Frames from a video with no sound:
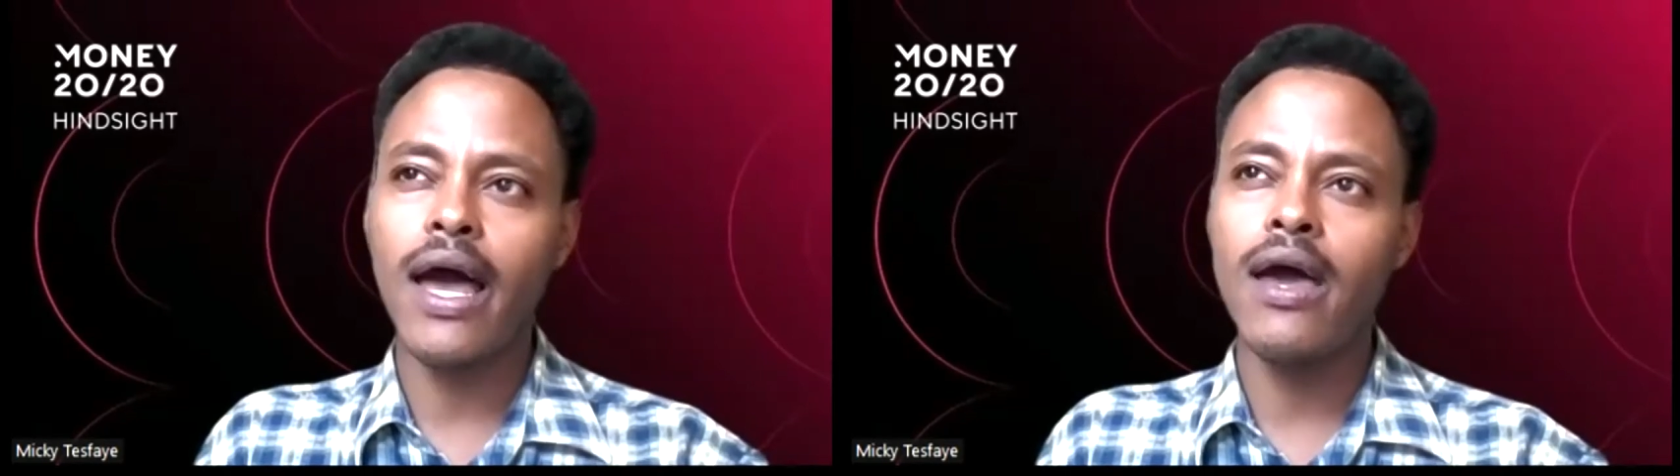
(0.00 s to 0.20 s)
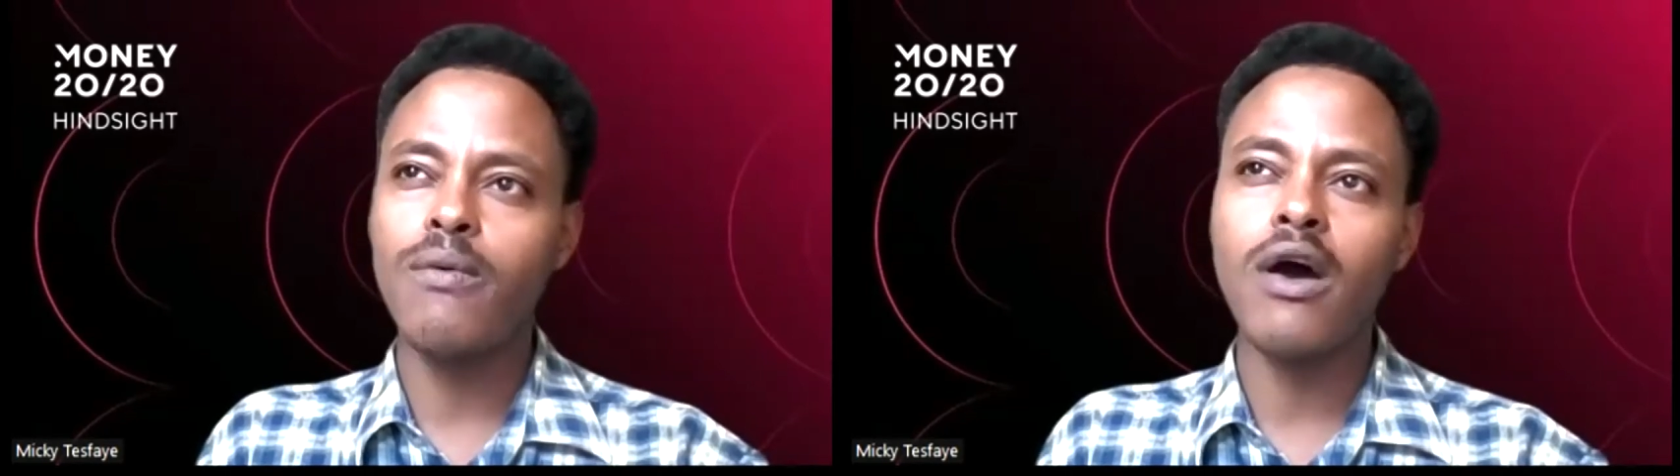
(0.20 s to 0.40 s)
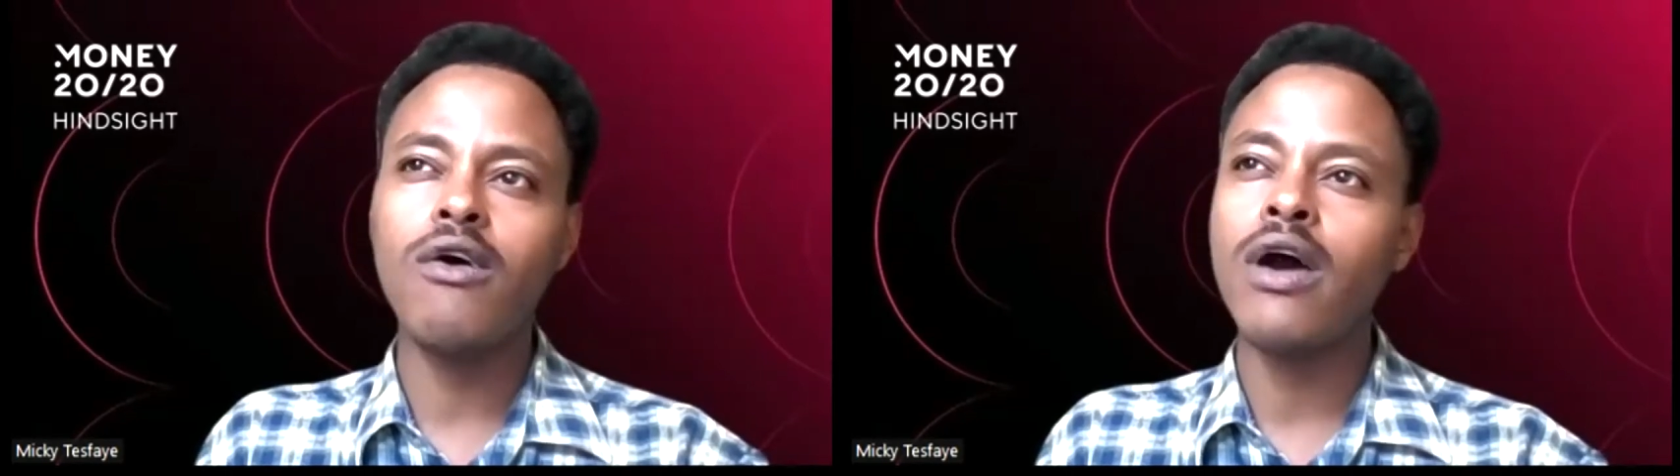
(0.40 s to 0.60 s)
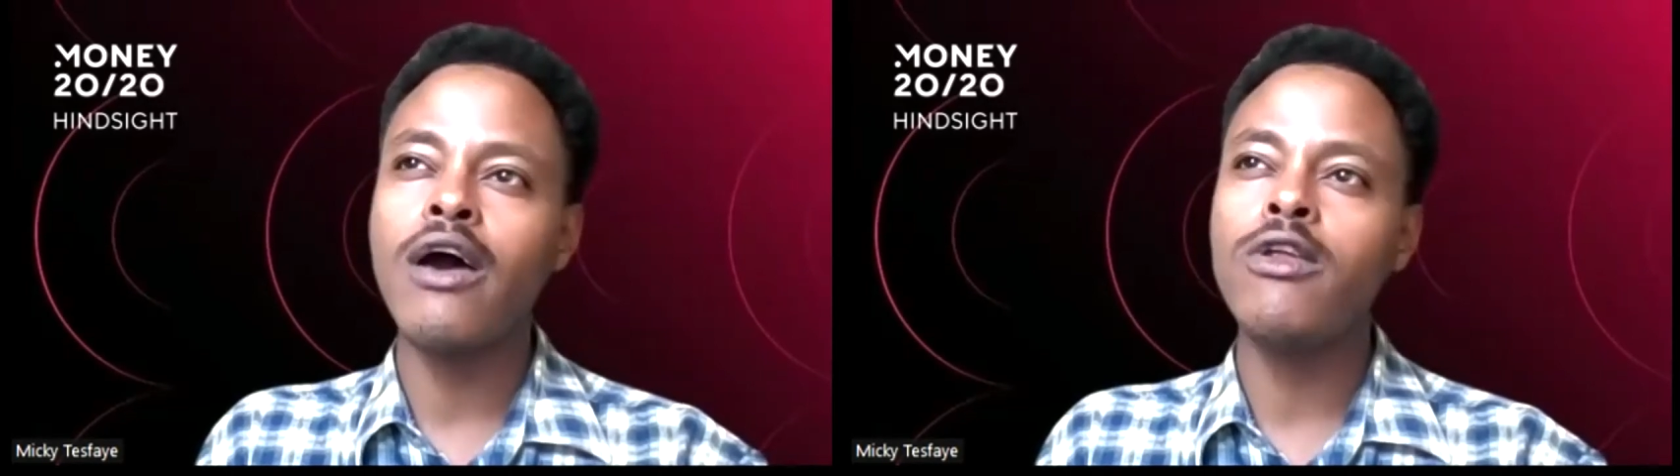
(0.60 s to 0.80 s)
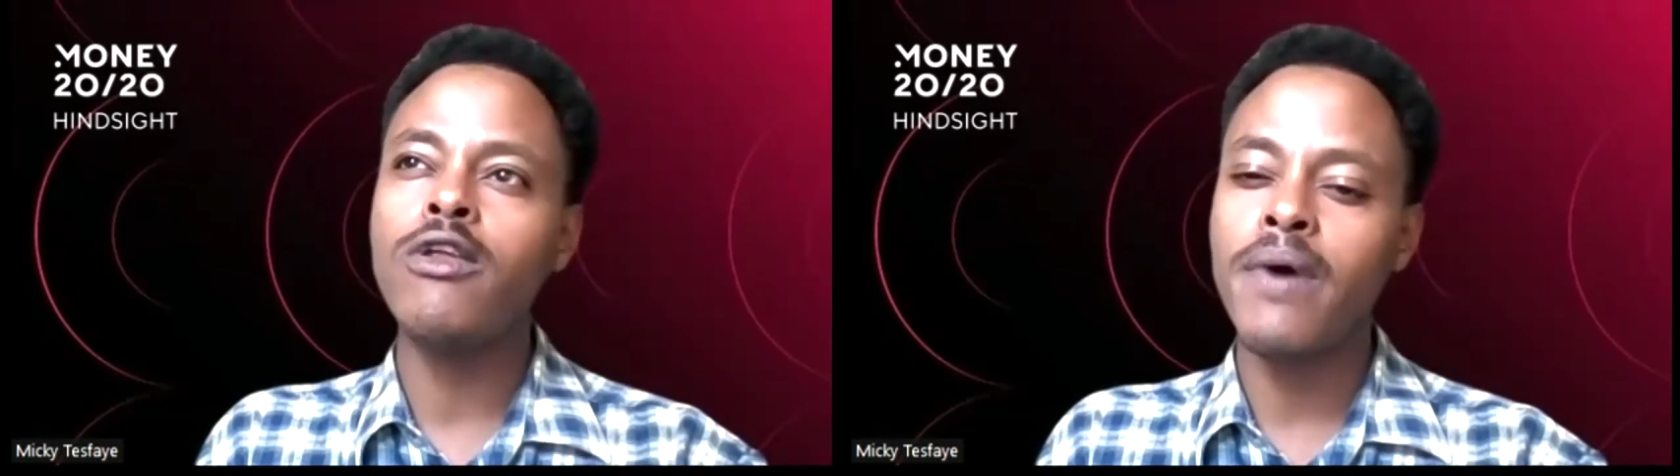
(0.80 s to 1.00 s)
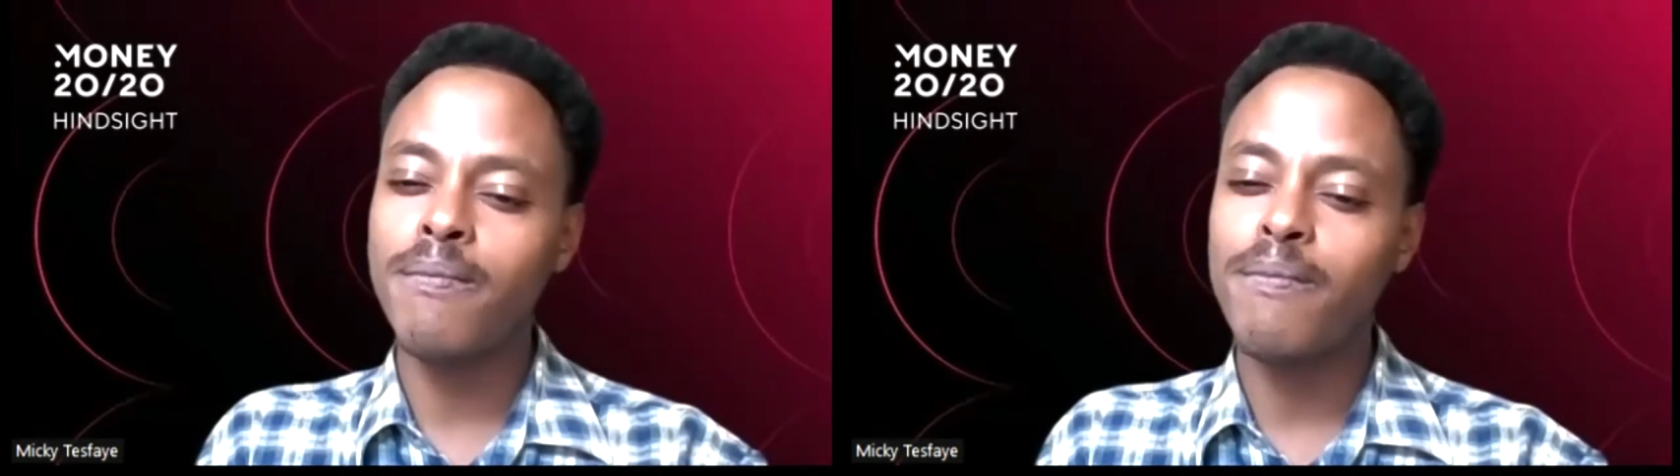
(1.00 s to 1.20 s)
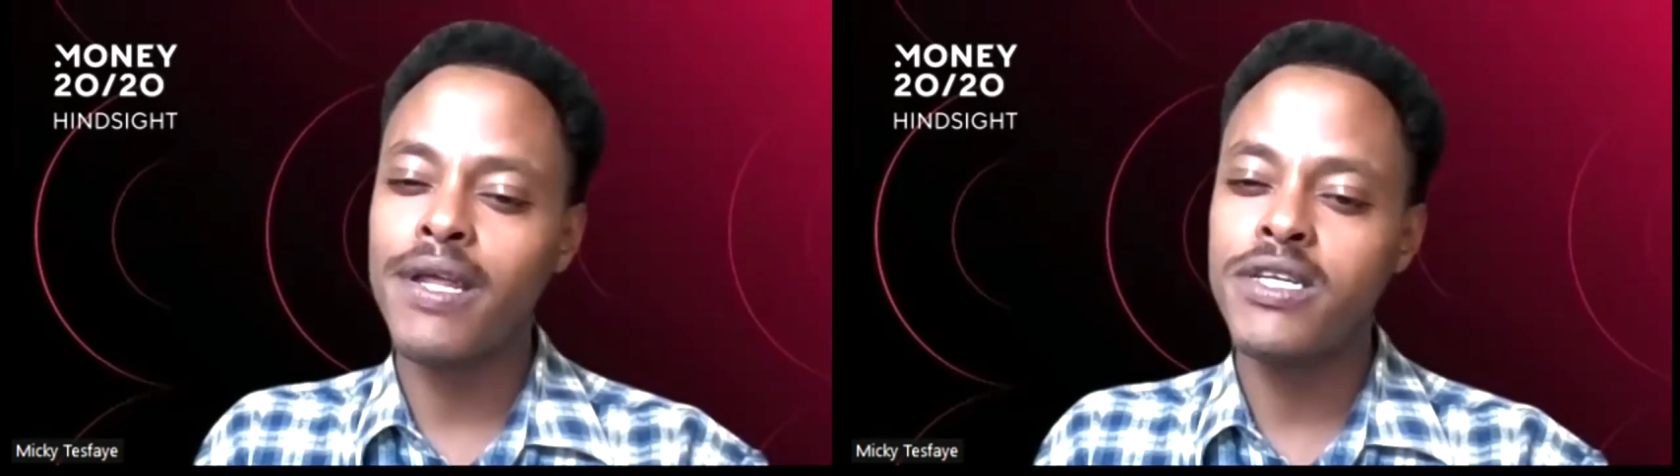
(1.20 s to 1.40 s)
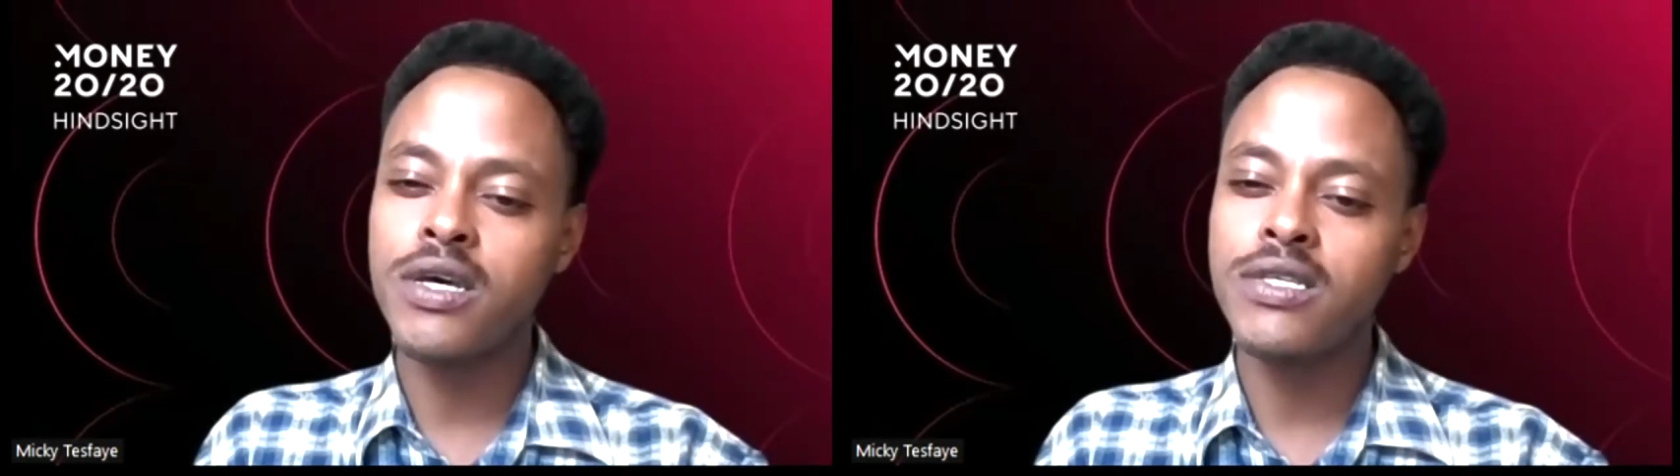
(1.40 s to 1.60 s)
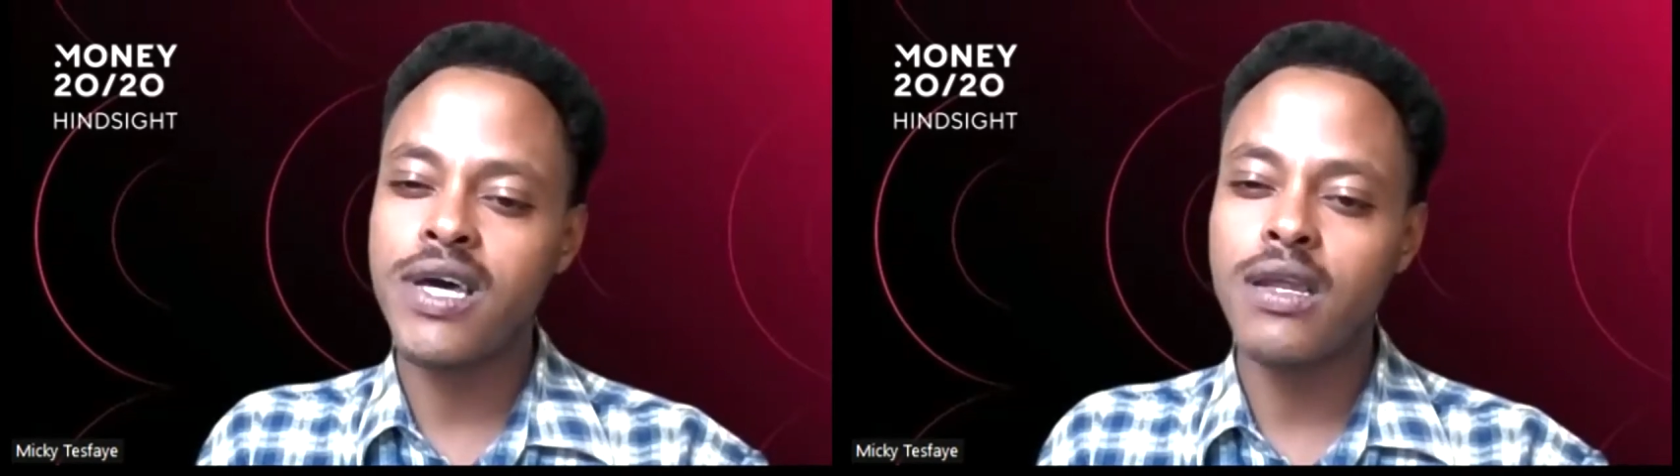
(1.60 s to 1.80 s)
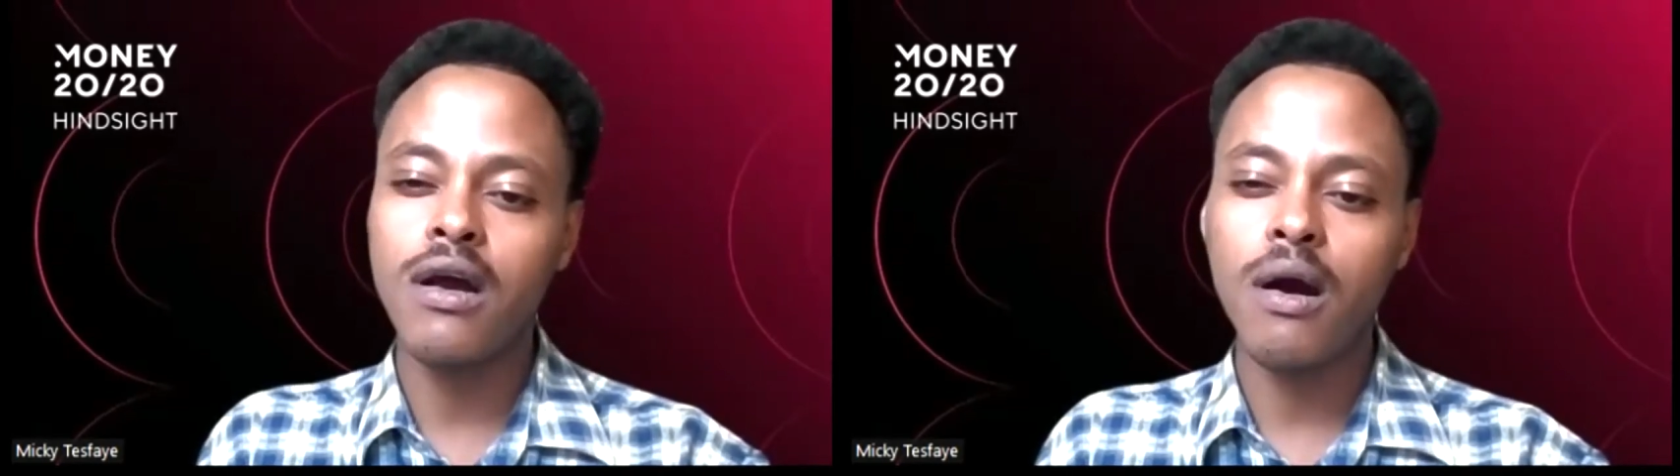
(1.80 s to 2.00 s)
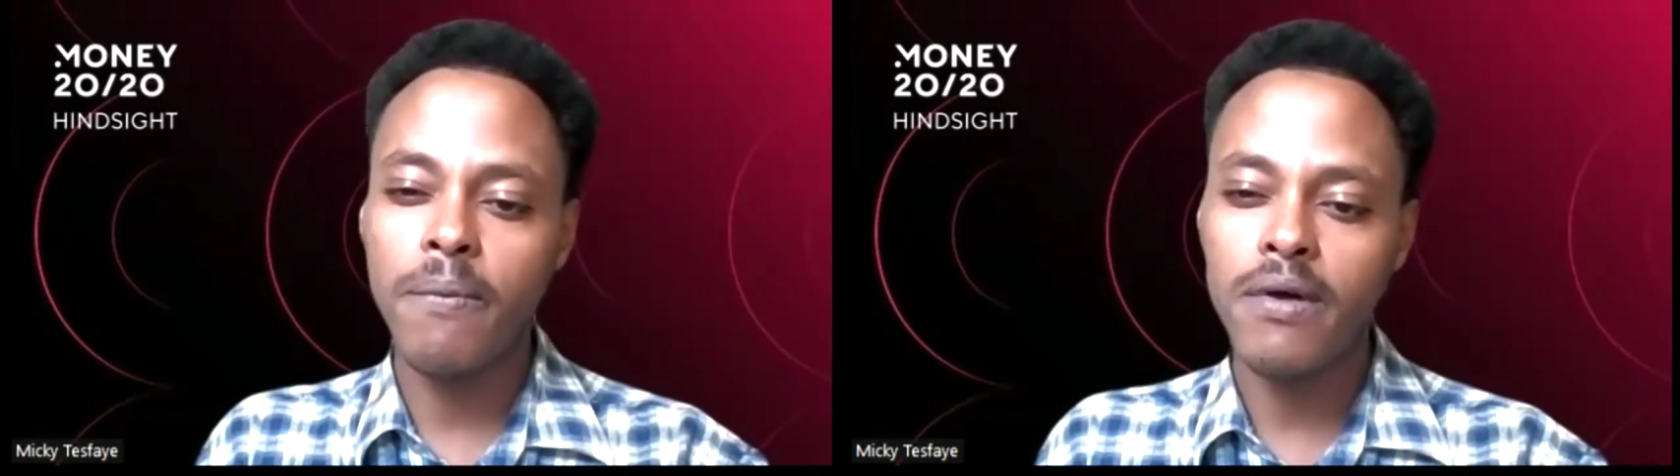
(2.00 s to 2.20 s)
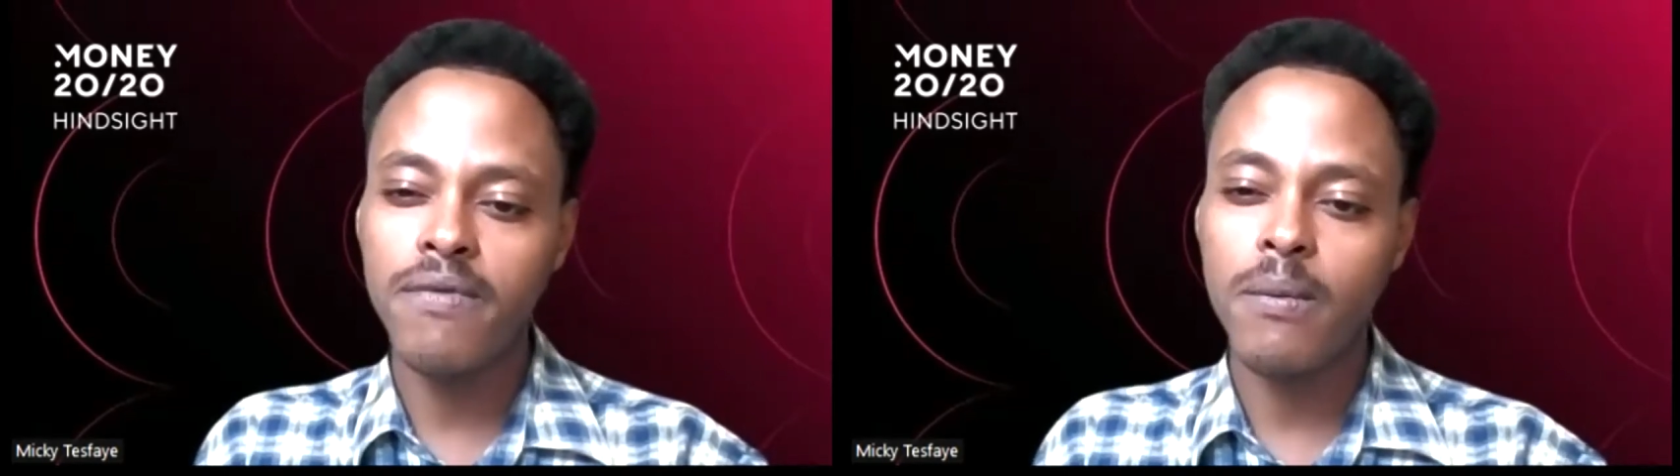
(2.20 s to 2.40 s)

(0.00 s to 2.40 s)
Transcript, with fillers: I I only managed to attend a couple of